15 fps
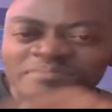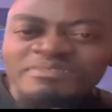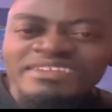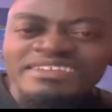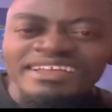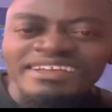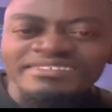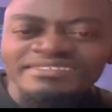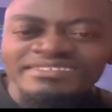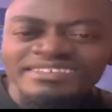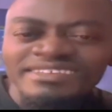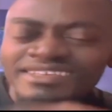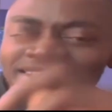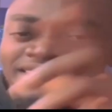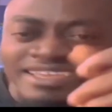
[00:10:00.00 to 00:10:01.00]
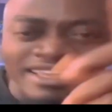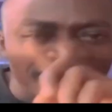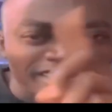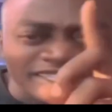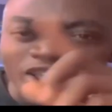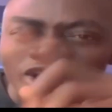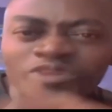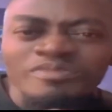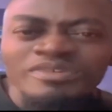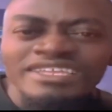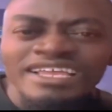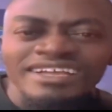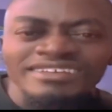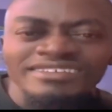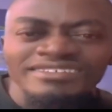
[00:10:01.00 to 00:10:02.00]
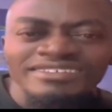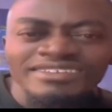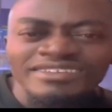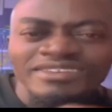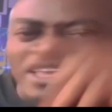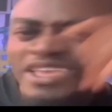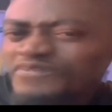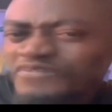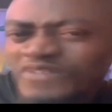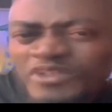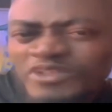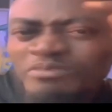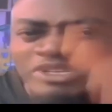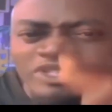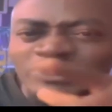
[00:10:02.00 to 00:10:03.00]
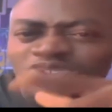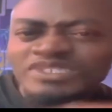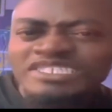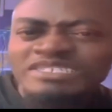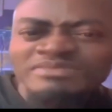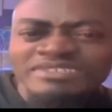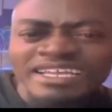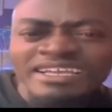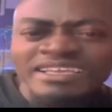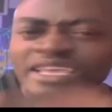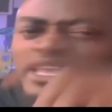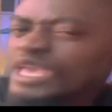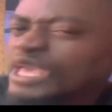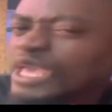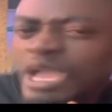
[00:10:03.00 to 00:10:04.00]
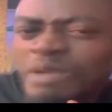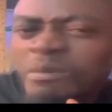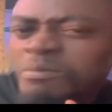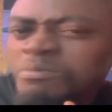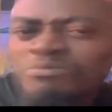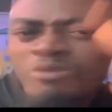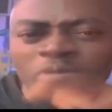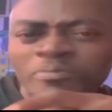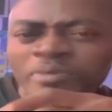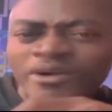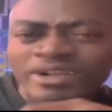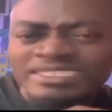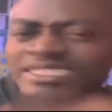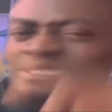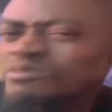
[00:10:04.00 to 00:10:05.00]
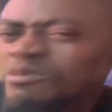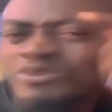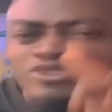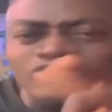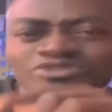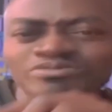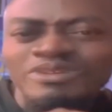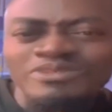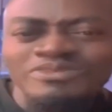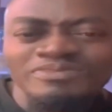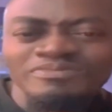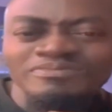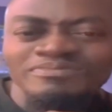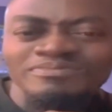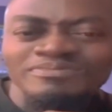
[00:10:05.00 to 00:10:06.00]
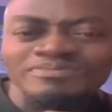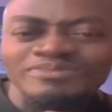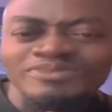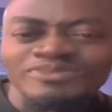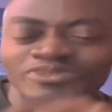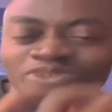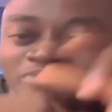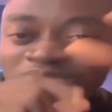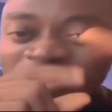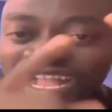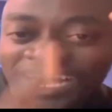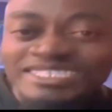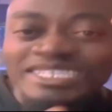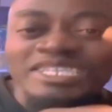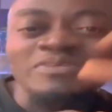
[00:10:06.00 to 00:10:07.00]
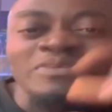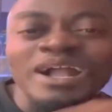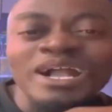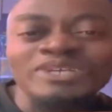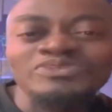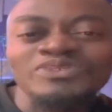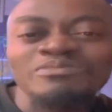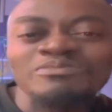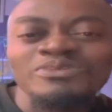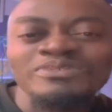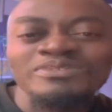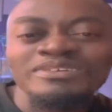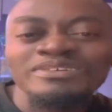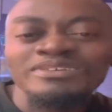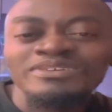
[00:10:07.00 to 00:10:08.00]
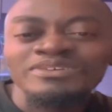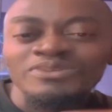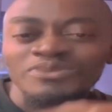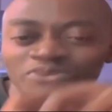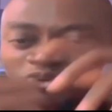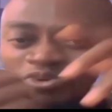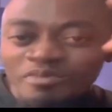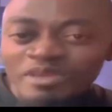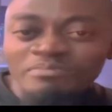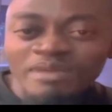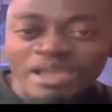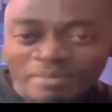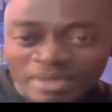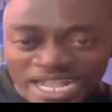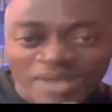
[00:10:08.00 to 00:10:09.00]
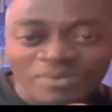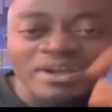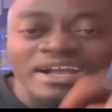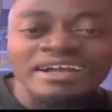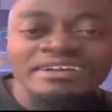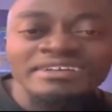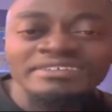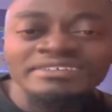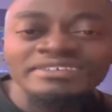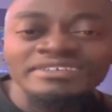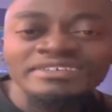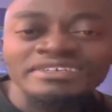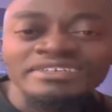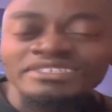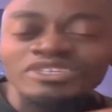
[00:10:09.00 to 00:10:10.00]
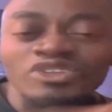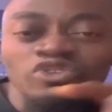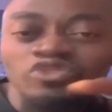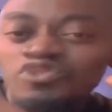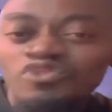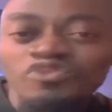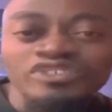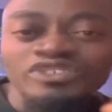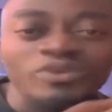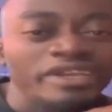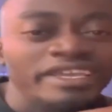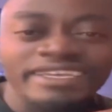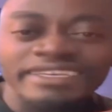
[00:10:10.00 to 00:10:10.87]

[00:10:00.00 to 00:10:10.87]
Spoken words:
in fact, money should team with that. And move more party, moving small. Your brancas and the one caswabo. No, me by Beckham, nearly two for the quiet. Only be any more debris also.